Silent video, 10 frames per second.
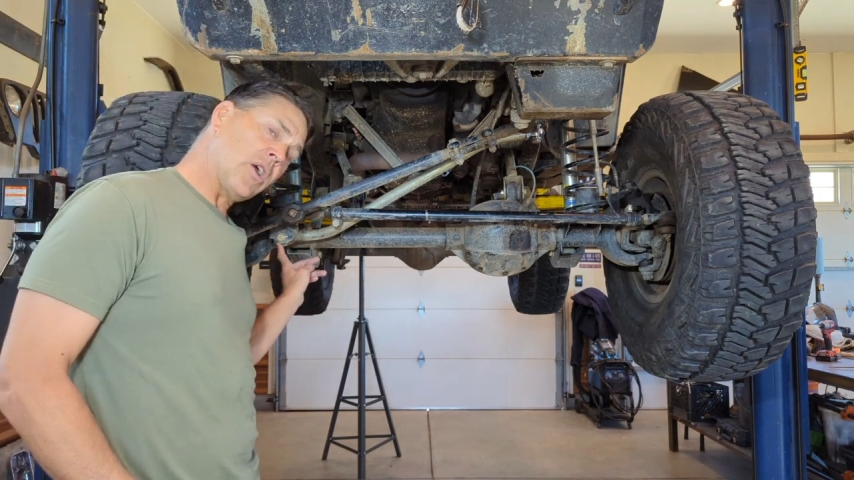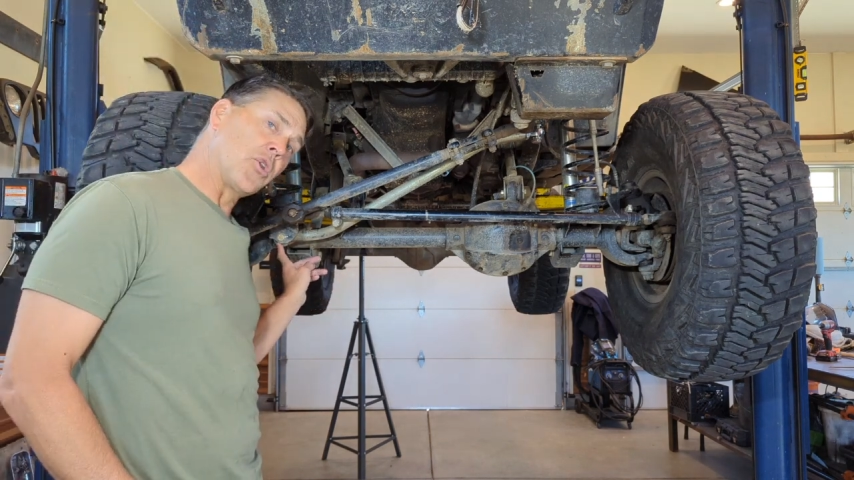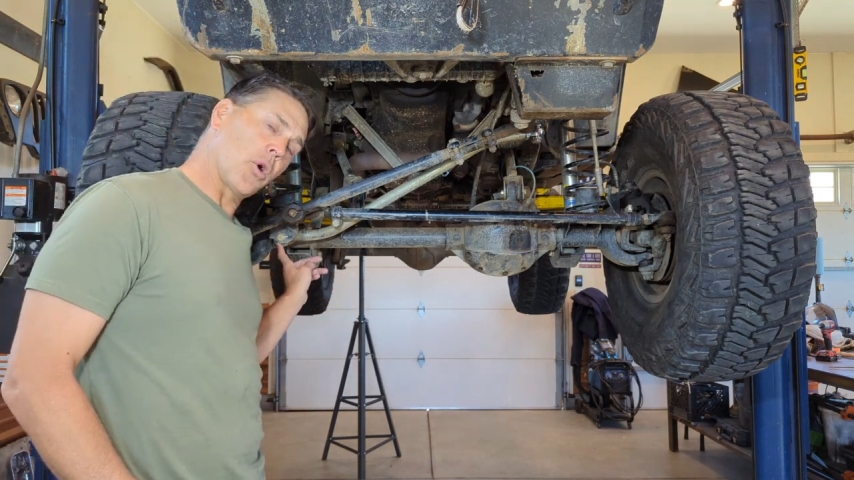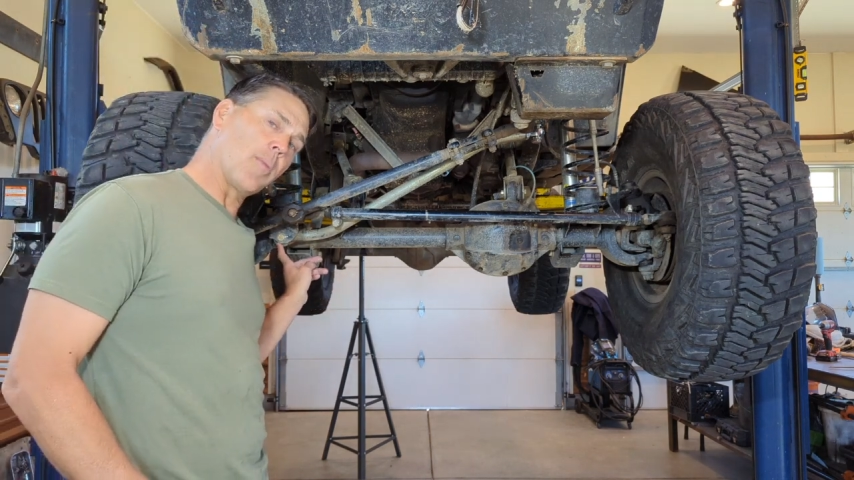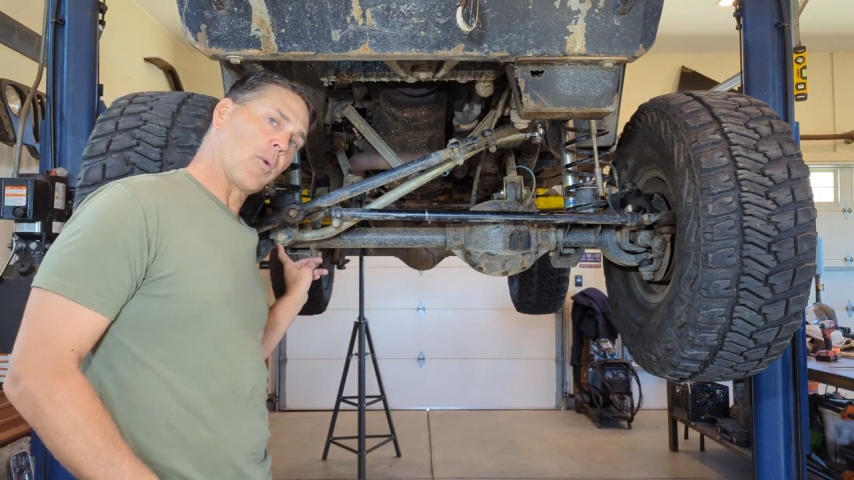a
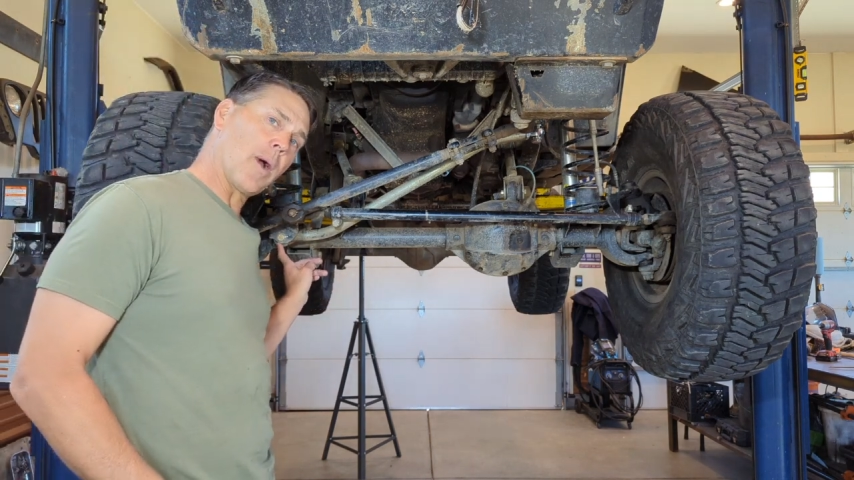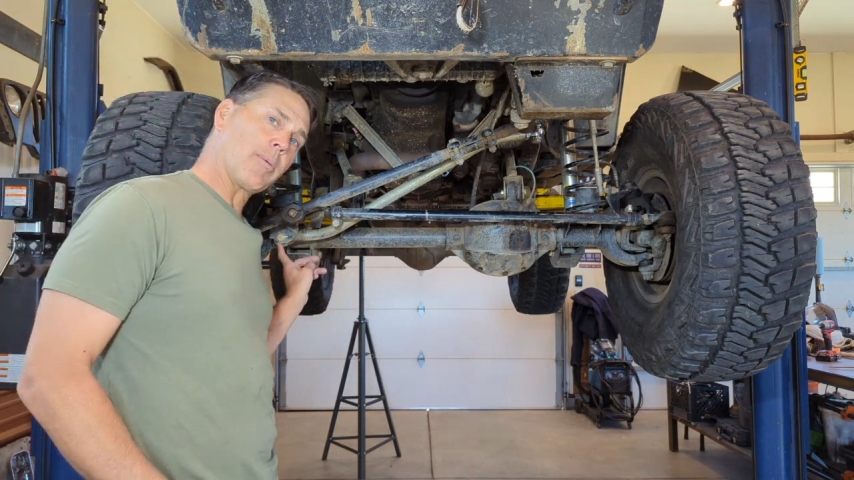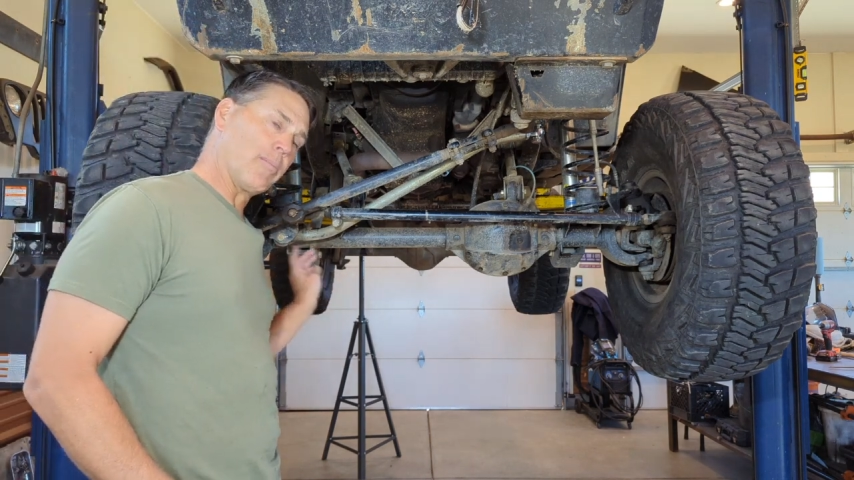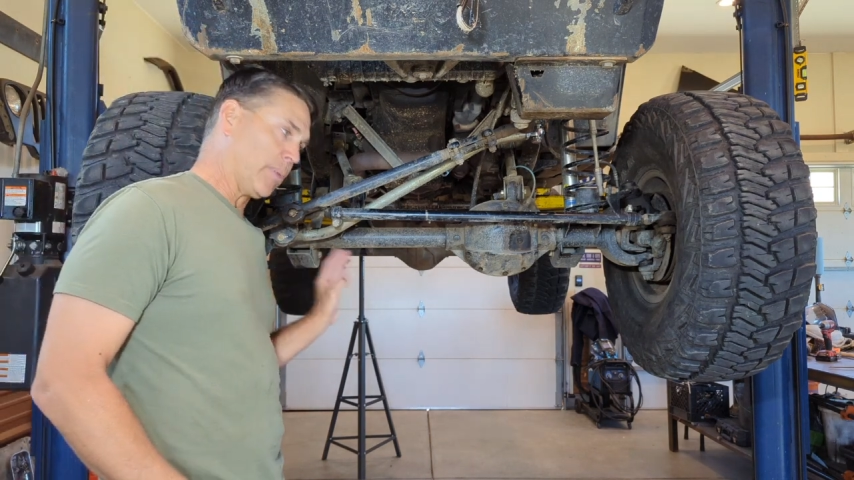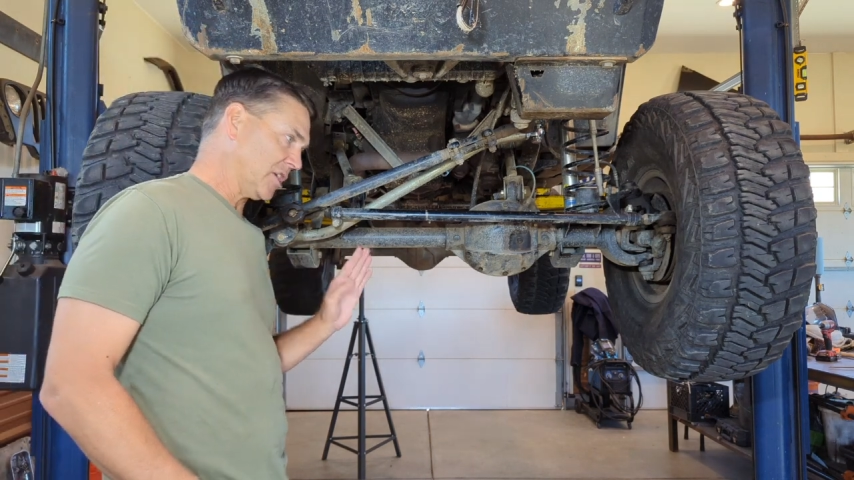normal
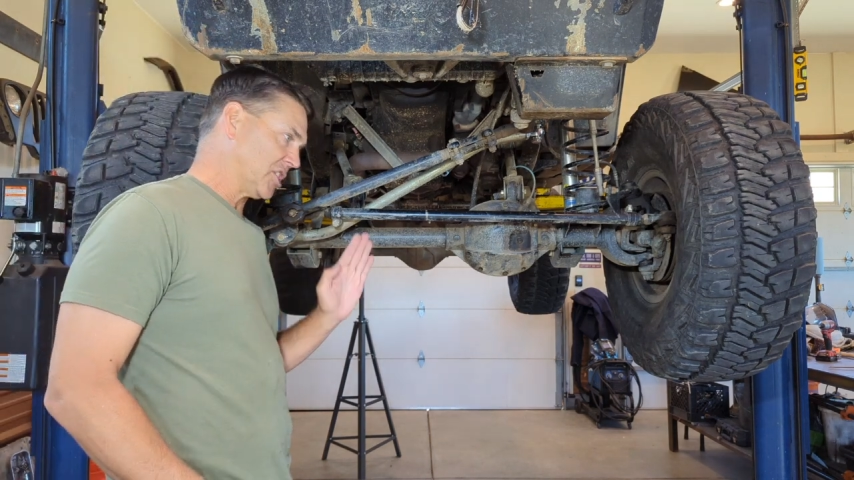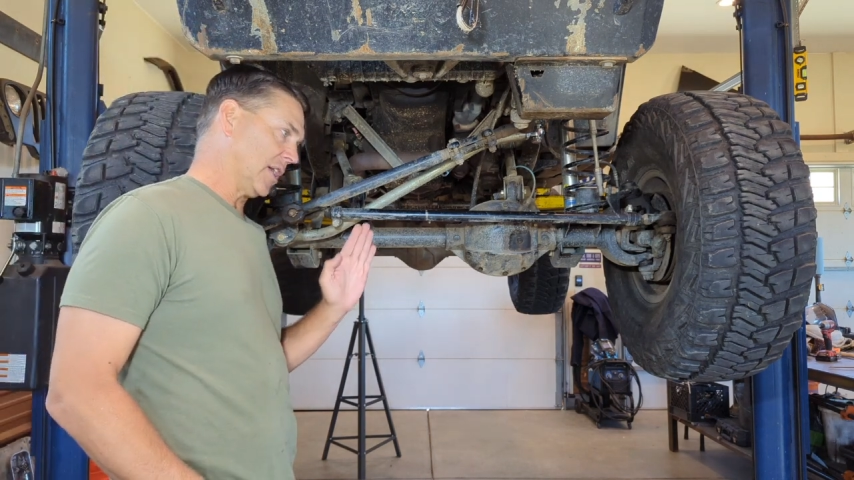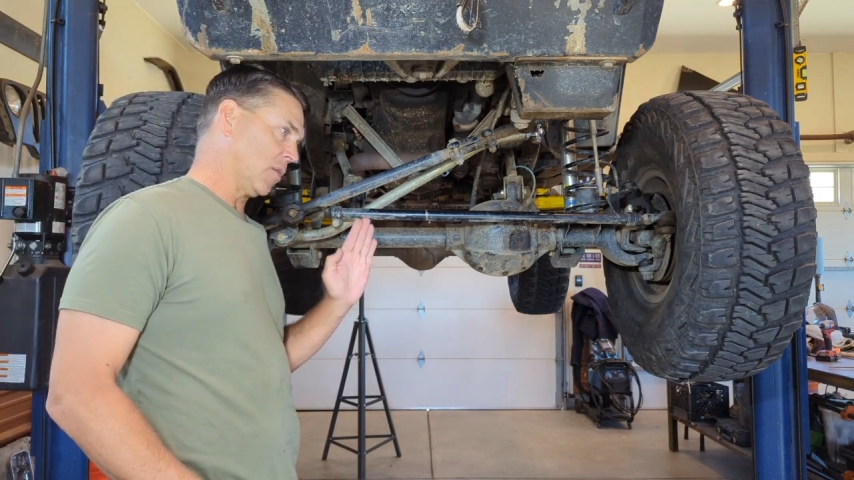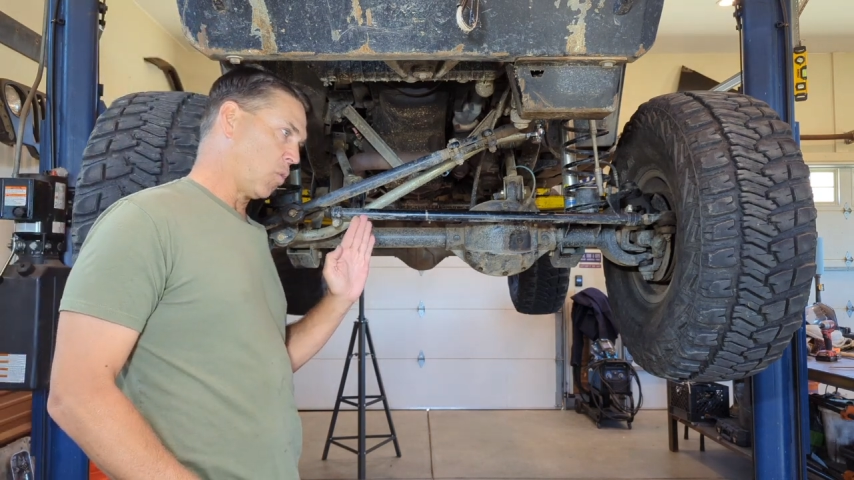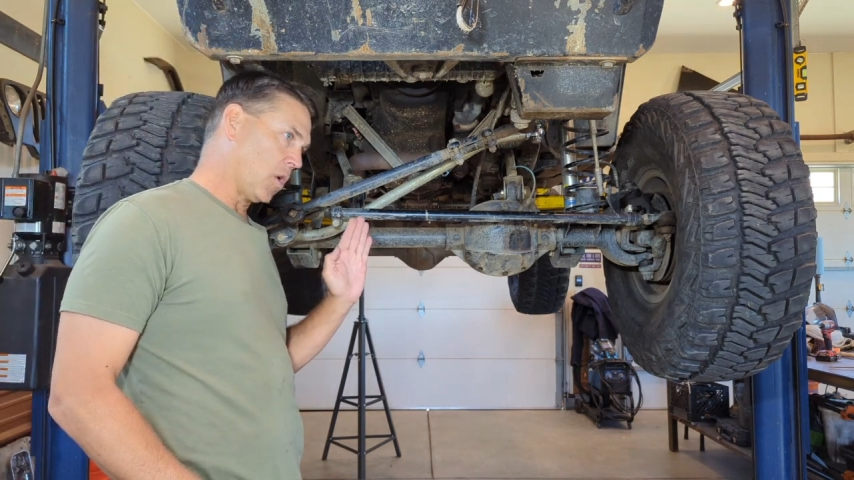rubber bushing